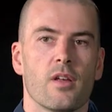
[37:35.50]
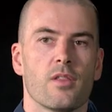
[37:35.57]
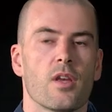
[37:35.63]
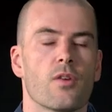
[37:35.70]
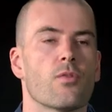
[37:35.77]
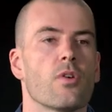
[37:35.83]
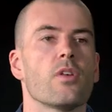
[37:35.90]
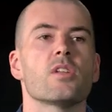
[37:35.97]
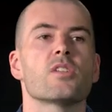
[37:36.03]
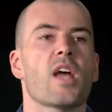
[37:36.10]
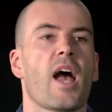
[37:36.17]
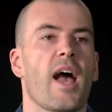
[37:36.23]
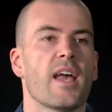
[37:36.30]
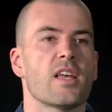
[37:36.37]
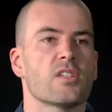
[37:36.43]
that really
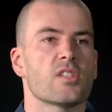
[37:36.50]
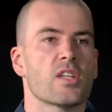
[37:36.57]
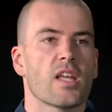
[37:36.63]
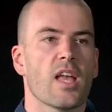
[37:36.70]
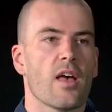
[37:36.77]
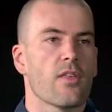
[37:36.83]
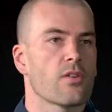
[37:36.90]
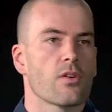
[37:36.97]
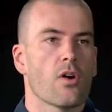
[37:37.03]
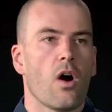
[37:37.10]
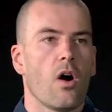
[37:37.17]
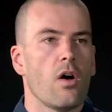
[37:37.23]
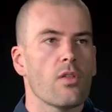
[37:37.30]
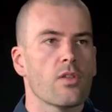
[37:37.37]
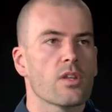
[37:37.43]
ties together
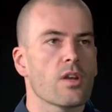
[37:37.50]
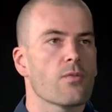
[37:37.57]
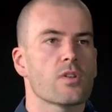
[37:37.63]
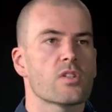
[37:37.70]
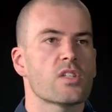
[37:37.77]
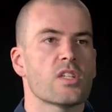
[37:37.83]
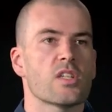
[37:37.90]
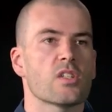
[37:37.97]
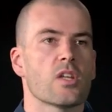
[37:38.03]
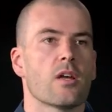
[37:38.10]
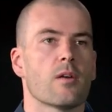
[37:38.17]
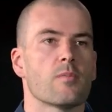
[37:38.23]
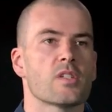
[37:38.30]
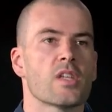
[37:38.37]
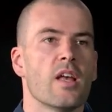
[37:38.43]
all the different
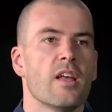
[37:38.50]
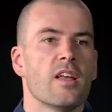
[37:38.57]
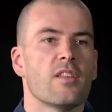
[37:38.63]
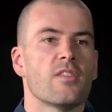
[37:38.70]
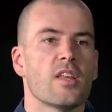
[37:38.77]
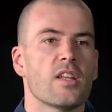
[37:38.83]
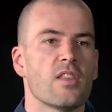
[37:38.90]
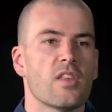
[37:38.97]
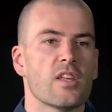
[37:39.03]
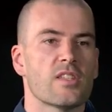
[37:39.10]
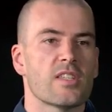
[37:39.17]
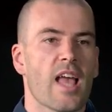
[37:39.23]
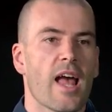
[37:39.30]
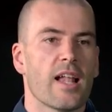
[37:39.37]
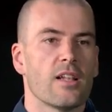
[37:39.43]
systems, that's
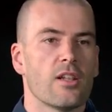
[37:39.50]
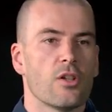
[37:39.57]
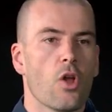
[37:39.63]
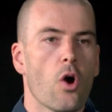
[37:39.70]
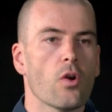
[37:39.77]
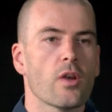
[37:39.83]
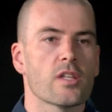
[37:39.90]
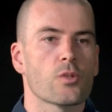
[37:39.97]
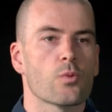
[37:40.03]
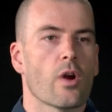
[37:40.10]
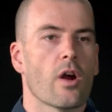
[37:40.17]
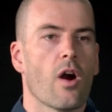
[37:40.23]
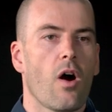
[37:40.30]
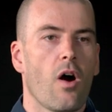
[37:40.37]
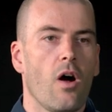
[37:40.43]
that locus
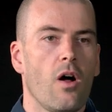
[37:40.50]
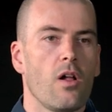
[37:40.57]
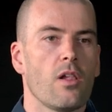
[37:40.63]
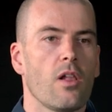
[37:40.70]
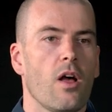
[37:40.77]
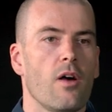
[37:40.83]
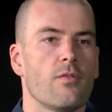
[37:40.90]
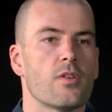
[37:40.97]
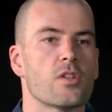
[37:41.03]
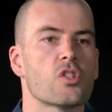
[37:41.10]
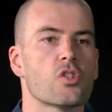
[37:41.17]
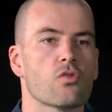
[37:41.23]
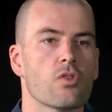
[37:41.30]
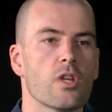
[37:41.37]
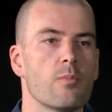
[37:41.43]
where all of the
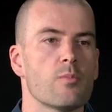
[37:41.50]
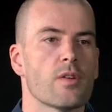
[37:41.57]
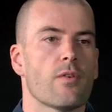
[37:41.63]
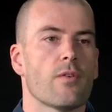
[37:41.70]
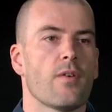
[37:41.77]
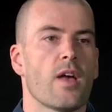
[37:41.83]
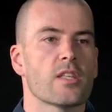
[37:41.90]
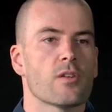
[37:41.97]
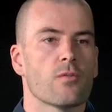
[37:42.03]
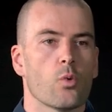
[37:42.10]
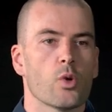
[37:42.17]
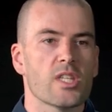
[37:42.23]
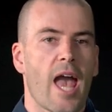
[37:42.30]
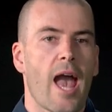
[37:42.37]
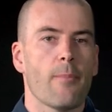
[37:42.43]
streams of events of
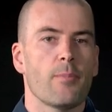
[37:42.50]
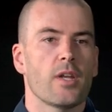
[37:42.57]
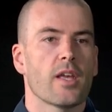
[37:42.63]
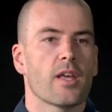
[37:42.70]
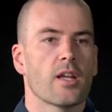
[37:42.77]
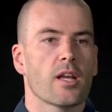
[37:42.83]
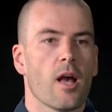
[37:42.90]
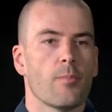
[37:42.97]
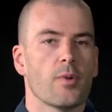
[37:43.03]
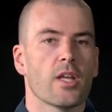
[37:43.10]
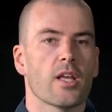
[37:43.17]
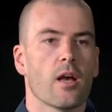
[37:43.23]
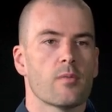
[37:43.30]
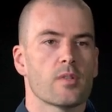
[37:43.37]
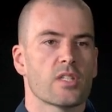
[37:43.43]
what's happening in a company
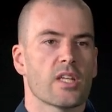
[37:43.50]
comes